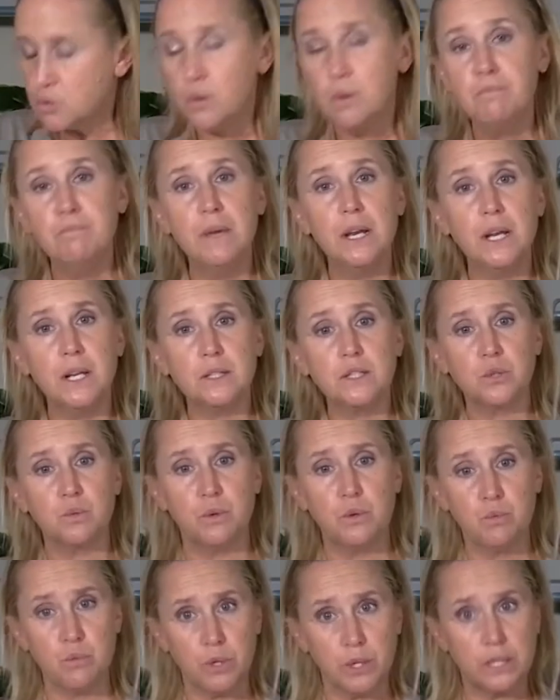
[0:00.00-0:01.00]
to a minute so
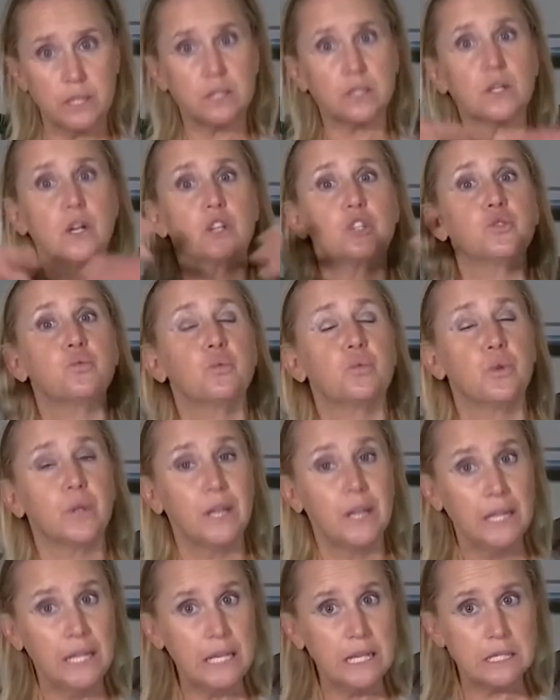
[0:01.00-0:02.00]
we really start to
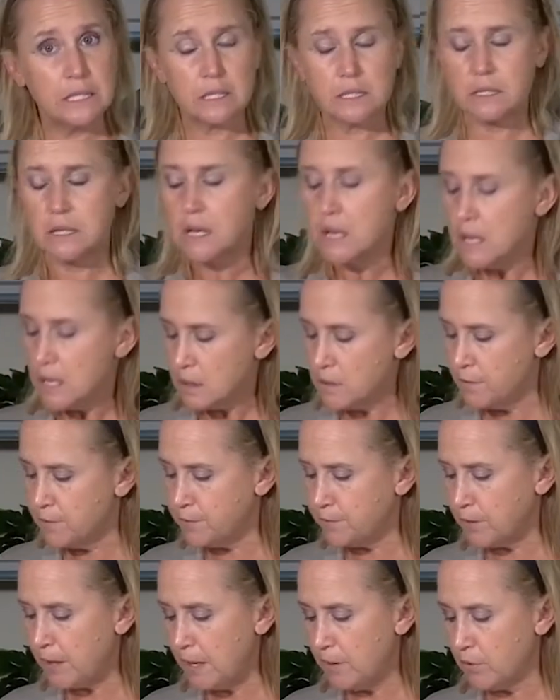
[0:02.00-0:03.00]
release the
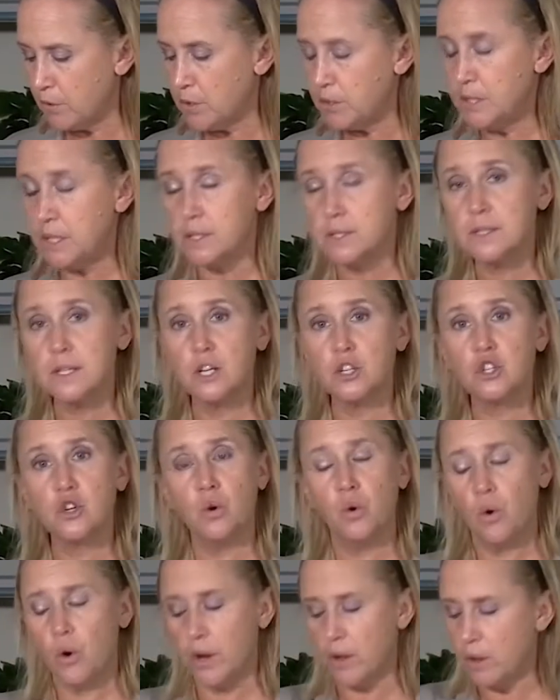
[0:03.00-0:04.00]
flavor and the
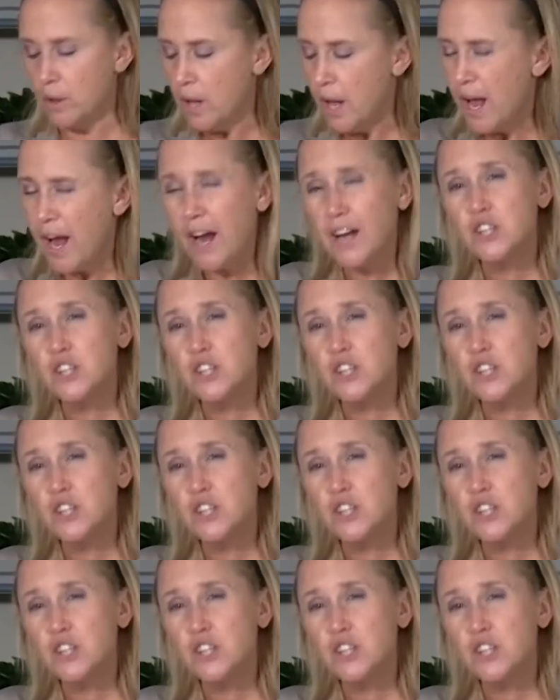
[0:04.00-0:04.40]
essential oil.